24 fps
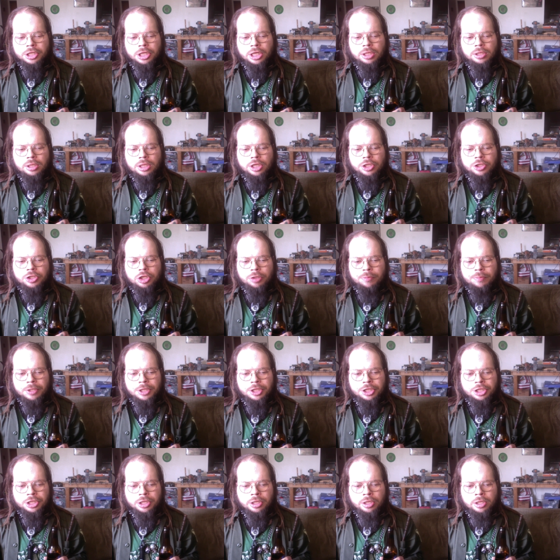not lest you be
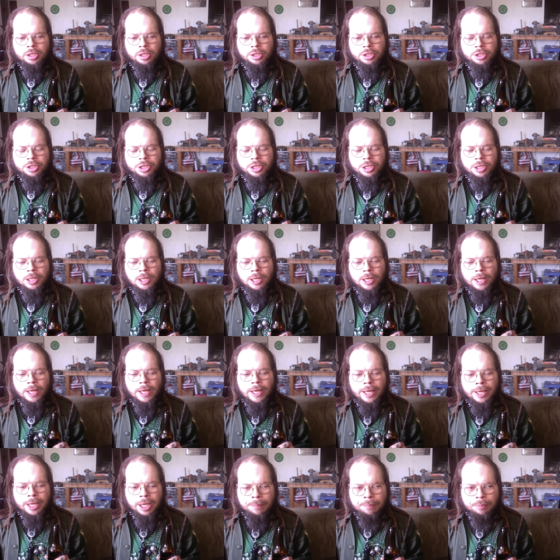judged?
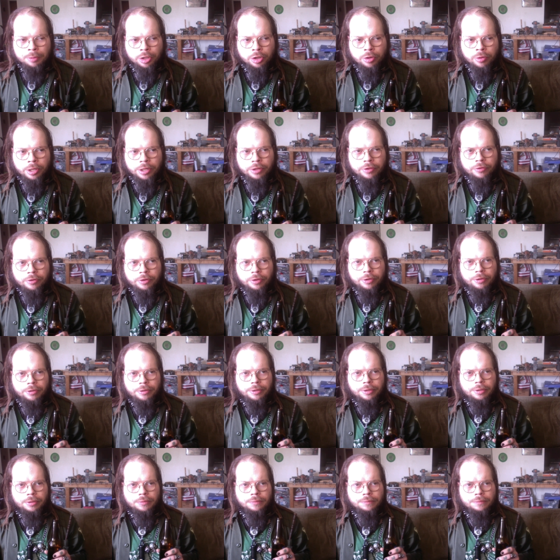Hypocrites, dude.